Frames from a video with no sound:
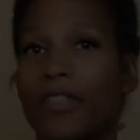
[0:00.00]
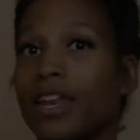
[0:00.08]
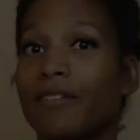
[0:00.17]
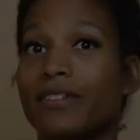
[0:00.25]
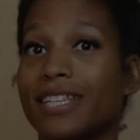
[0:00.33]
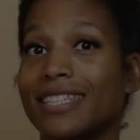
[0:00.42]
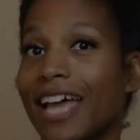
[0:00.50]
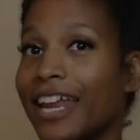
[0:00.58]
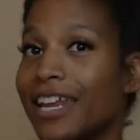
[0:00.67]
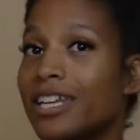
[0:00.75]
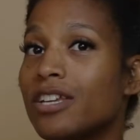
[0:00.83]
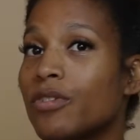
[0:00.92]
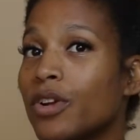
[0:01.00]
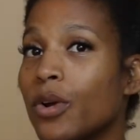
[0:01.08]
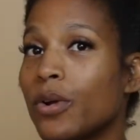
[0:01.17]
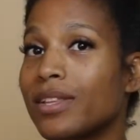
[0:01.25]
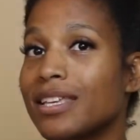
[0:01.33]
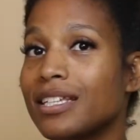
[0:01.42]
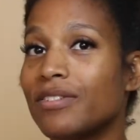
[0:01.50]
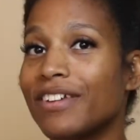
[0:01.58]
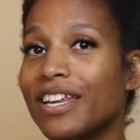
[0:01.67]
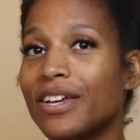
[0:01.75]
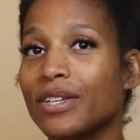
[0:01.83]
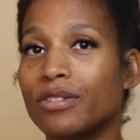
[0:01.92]
I've decided to record these
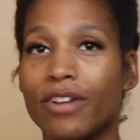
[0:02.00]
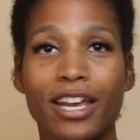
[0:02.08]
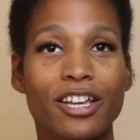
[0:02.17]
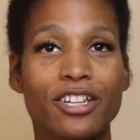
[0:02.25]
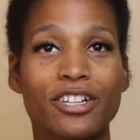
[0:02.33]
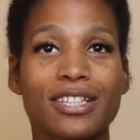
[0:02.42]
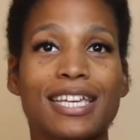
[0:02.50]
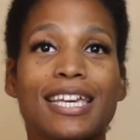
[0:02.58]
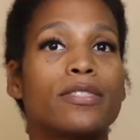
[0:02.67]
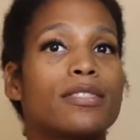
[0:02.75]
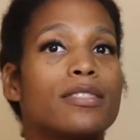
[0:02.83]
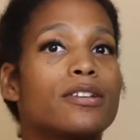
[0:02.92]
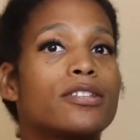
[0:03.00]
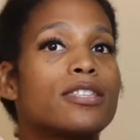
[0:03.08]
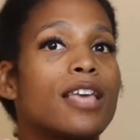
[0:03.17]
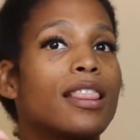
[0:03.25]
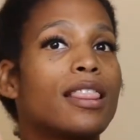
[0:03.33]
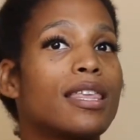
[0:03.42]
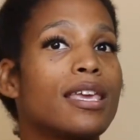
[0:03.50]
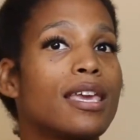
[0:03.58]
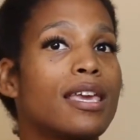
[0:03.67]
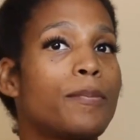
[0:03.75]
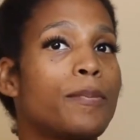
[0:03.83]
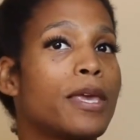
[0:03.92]
videos regularly, there's
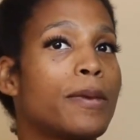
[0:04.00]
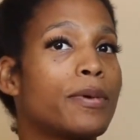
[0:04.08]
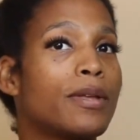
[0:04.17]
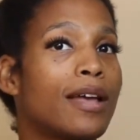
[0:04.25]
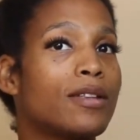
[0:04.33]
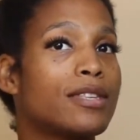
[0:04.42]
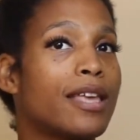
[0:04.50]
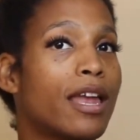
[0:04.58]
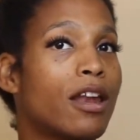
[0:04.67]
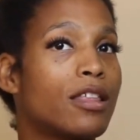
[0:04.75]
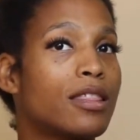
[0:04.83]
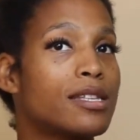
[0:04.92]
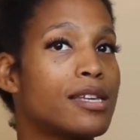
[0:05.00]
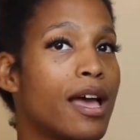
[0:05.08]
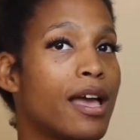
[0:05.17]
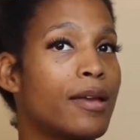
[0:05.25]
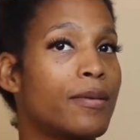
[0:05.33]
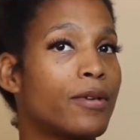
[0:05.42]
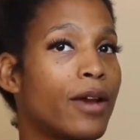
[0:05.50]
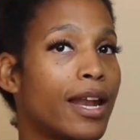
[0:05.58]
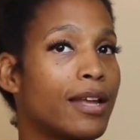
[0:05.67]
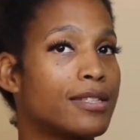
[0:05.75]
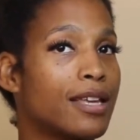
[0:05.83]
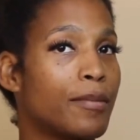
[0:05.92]
suddenly people outside all the time, right
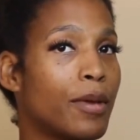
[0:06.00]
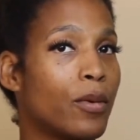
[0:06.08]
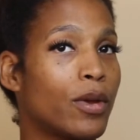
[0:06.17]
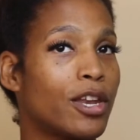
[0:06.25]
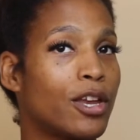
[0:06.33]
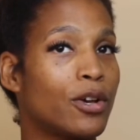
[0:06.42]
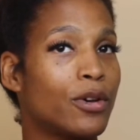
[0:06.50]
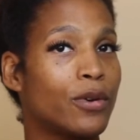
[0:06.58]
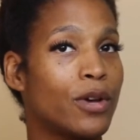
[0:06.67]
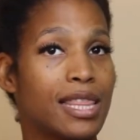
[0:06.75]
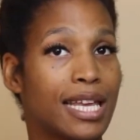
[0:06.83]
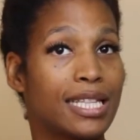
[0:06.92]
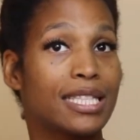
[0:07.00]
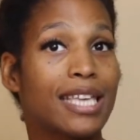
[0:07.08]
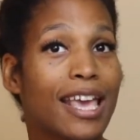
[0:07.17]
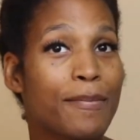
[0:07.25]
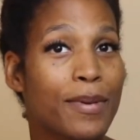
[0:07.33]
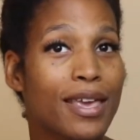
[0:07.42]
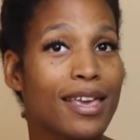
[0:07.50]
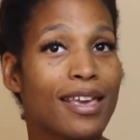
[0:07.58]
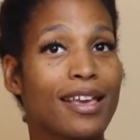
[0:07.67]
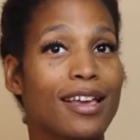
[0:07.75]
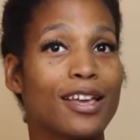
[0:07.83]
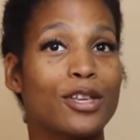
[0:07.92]
outside my window,
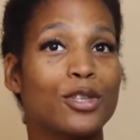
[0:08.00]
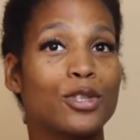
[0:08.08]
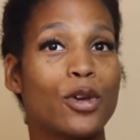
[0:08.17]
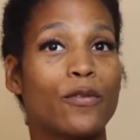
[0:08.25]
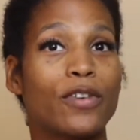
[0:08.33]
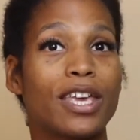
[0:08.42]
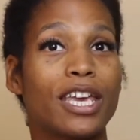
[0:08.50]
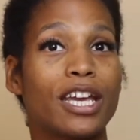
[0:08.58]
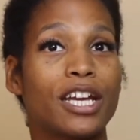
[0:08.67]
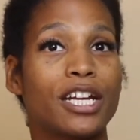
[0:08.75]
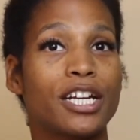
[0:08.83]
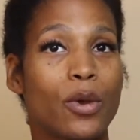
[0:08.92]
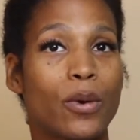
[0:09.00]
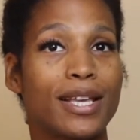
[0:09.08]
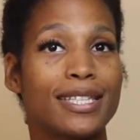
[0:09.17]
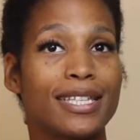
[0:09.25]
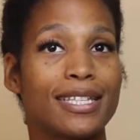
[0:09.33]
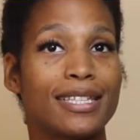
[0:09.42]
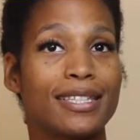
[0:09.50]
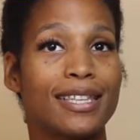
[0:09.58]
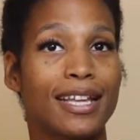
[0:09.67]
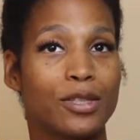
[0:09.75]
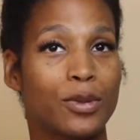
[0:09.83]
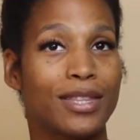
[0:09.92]
landscaping. So if you hear noises,
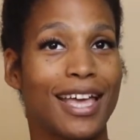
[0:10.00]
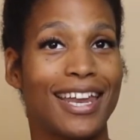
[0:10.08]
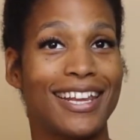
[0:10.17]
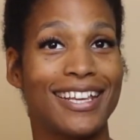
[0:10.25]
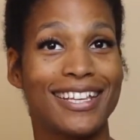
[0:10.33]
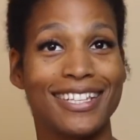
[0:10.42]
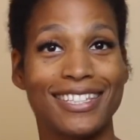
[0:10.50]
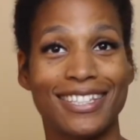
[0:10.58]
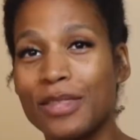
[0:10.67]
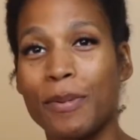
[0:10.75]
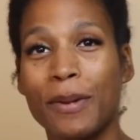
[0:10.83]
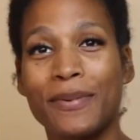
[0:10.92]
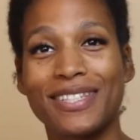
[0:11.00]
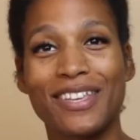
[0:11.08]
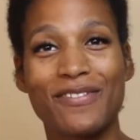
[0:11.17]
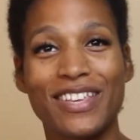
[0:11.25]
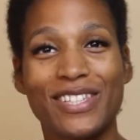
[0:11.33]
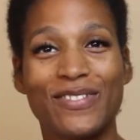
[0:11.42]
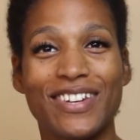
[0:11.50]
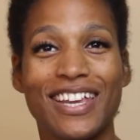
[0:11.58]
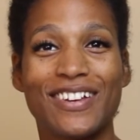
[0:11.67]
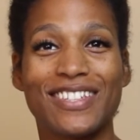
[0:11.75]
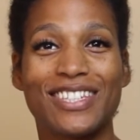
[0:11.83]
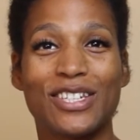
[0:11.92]
that's what that is. The purpose of this video
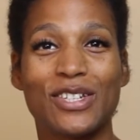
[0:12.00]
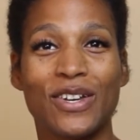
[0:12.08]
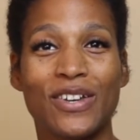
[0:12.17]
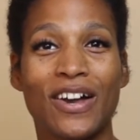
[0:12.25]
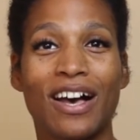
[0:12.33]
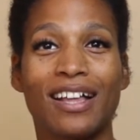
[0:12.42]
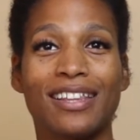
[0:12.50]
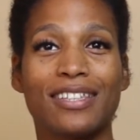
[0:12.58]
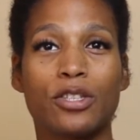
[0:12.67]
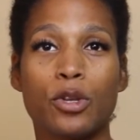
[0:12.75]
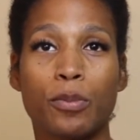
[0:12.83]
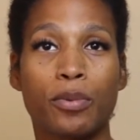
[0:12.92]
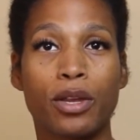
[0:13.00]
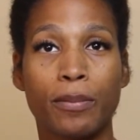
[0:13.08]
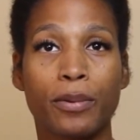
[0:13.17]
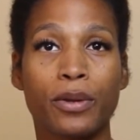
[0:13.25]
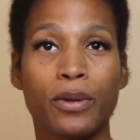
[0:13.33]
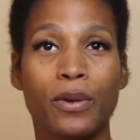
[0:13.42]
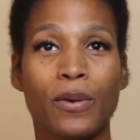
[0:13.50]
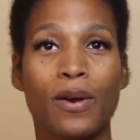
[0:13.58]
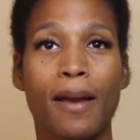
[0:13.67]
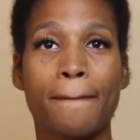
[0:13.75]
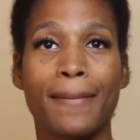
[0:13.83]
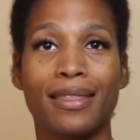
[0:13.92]
is to show you all this new pre-poo
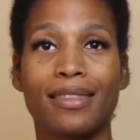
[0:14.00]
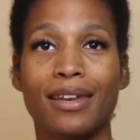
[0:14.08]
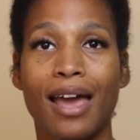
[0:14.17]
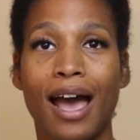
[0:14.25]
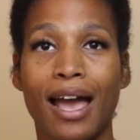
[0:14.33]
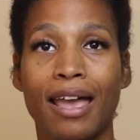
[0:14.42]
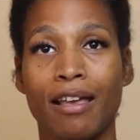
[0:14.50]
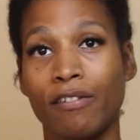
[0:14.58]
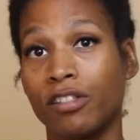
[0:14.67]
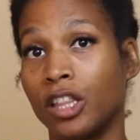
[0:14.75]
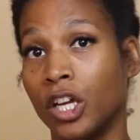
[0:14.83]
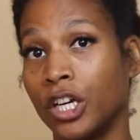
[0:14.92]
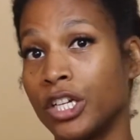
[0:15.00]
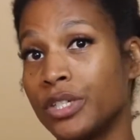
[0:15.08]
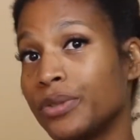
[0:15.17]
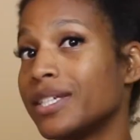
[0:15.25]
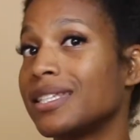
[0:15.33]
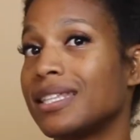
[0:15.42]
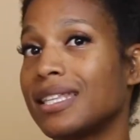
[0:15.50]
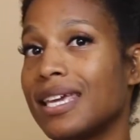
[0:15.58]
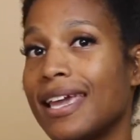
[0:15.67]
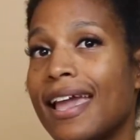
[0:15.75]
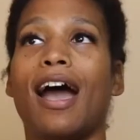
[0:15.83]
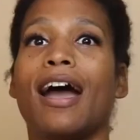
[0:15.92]
method I learned
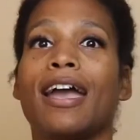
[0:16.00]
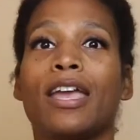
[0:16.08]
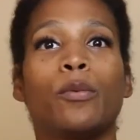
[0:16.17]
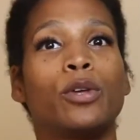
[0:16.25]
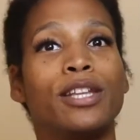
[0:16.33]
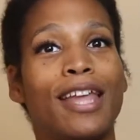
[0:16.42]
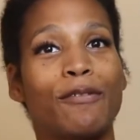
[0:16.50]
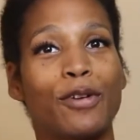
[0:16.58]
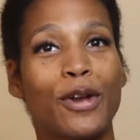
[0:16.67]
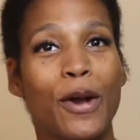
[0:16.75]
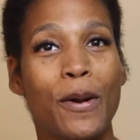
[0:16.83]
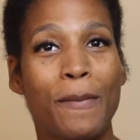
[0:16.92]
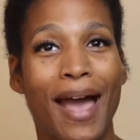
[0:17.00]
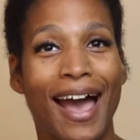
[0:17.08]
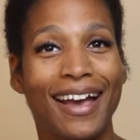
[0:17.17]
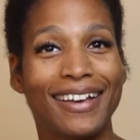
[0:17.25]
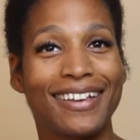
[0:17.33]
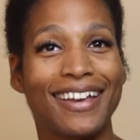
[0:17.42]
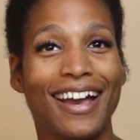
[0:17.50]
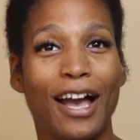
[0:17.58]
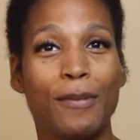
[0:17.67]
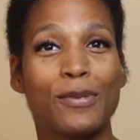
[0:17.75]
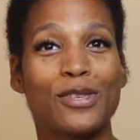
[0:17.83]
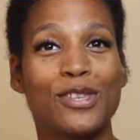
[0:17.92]
recently. I will never go back.
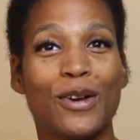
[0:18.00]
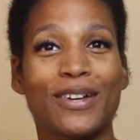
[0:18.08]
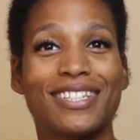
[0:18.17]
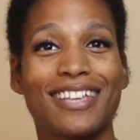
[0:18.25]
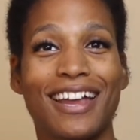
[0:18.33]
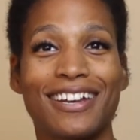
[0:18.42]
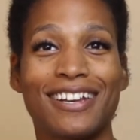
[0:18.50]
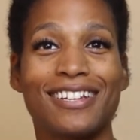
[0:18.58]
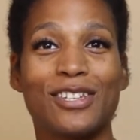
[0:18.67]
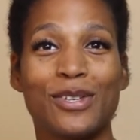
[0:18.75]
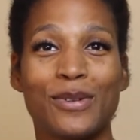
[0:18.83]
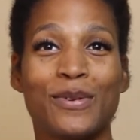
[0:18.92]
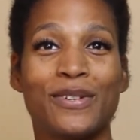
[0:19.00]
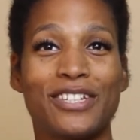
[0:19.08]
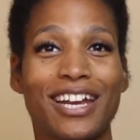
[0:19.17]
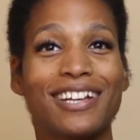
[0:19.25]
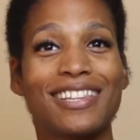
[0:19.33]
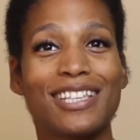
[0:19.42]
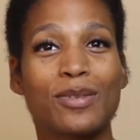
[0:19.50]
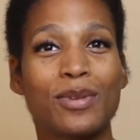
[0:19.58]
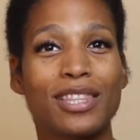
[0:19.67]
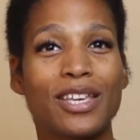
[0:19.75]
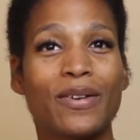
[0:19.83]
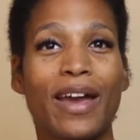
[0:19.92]
I'm so excited to share this
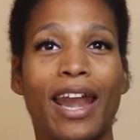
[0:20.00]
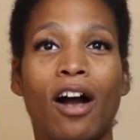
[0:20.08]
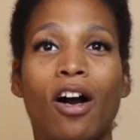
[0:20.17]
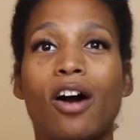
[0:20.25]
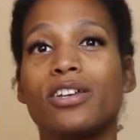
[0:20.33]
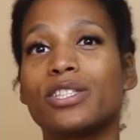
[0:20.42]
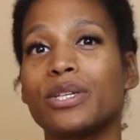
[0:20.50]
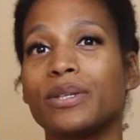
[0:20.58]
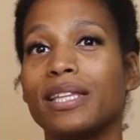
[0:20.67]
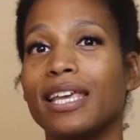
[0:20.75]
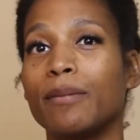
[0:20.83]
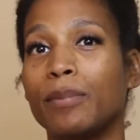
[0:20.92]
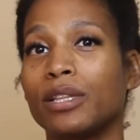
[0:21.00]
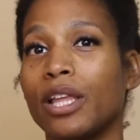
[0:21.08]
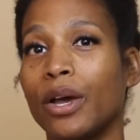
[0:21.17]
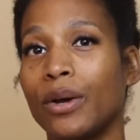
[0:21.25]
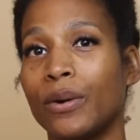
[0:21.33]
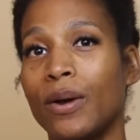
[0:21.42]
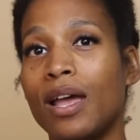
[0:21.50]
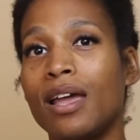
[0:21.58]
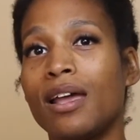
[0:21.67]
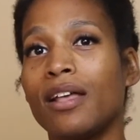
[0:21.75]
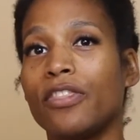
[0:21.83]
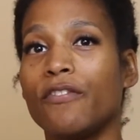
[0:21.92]
with you, and I'll also link below
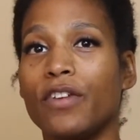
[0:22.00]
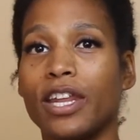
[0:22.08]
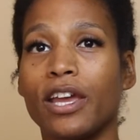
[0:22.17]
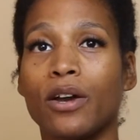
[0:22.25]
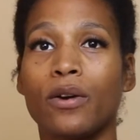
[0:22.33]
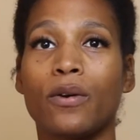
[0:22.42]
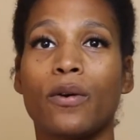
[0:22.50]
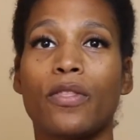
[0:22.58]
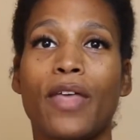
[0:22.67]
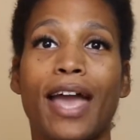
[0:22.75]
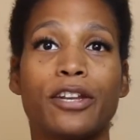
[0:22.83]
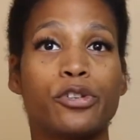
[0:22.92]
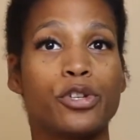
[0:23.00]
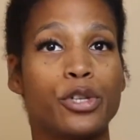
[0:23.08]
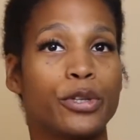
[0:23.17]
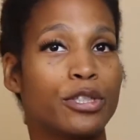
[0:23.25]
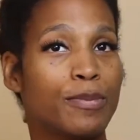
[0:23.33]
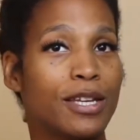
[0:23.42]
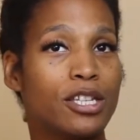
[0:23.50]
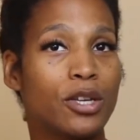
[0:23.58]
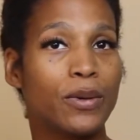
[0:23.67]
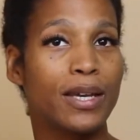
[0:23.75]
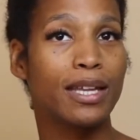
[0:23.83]
the video that introduced me to it,